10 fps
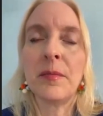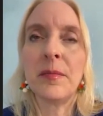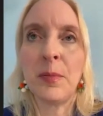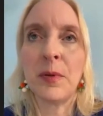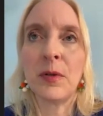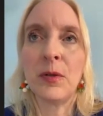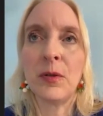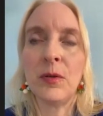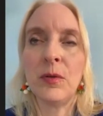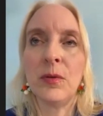people
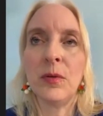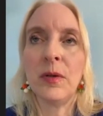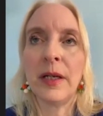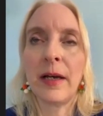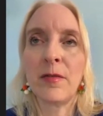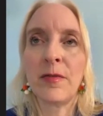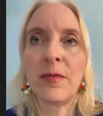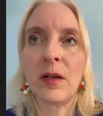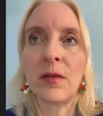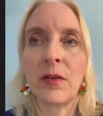who have,
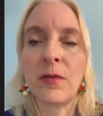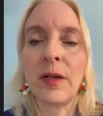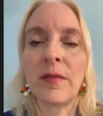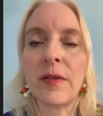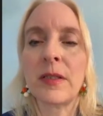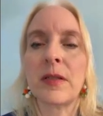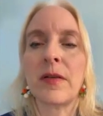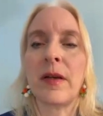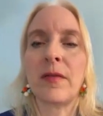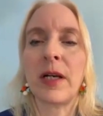the 3 of us
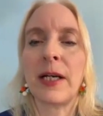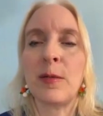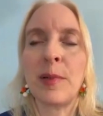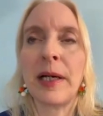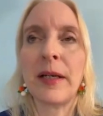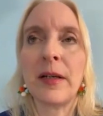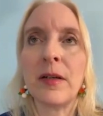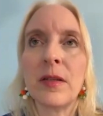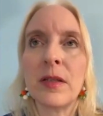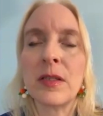have kind of
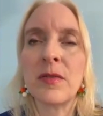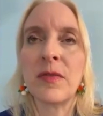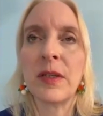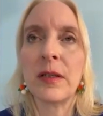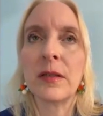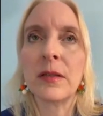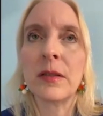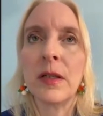pioneered this field,